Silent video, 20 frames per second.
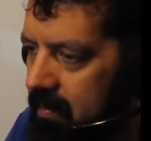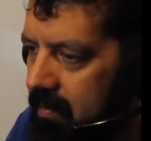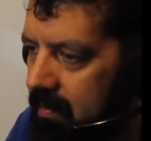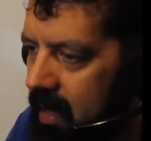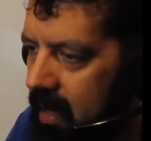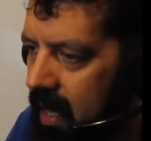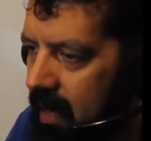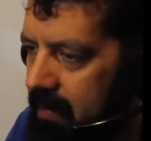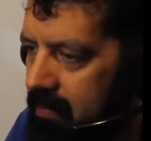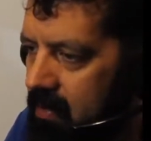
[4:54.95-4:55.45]

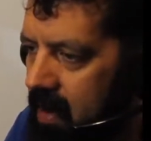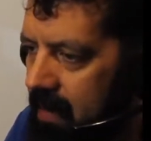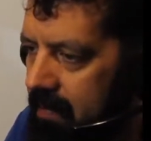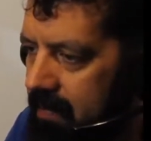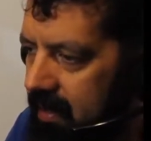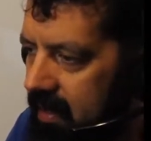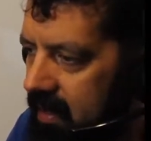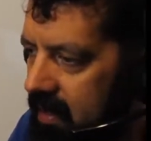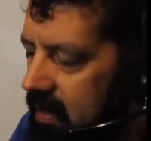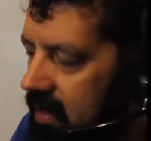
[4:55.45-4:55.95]

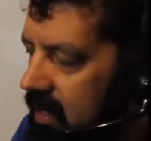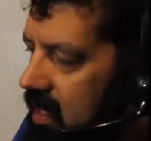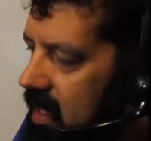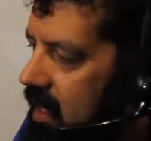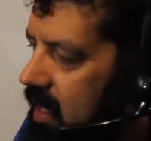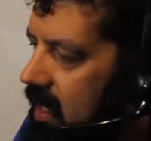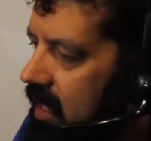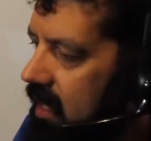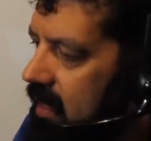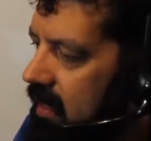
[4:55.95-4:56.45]
hyperopic.
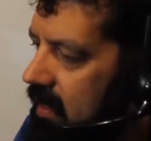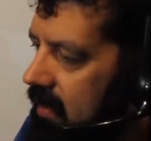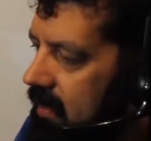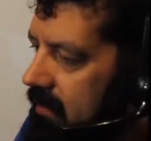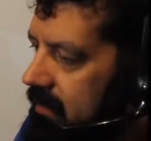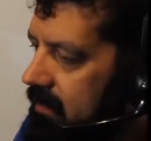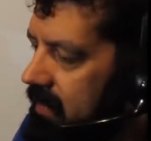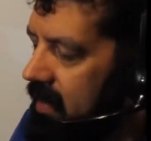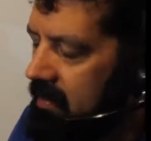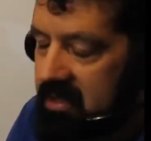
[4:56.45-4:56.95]

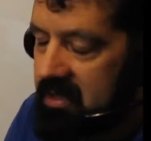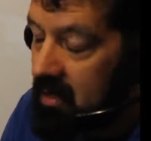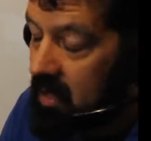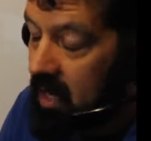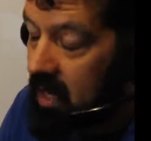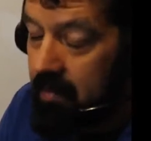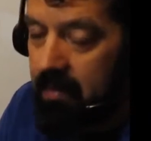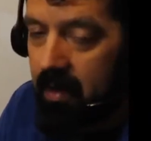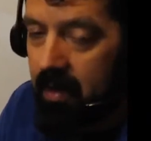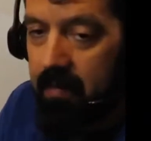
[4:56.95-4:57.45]
I'm sorry,
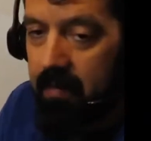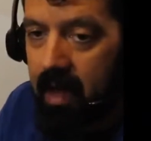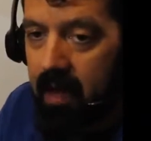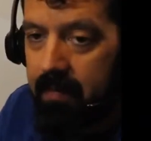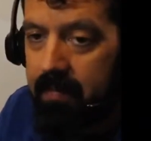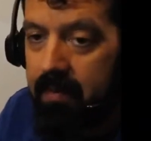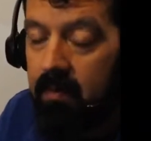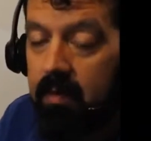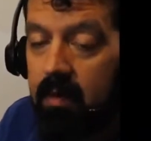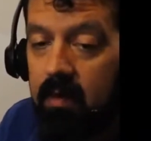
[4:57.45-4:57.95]
compound
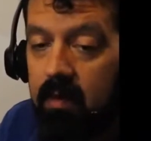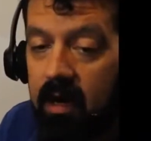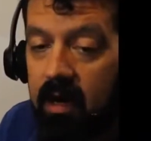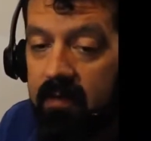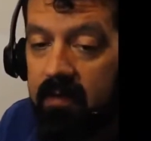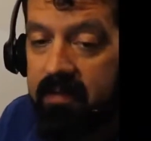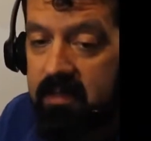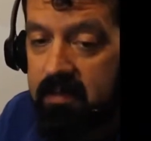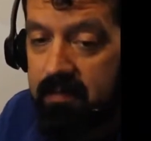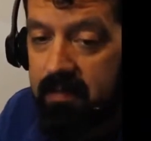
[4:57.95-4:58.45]
myopic. We don't care
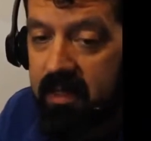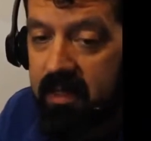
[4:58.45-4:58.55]
if it's a mixed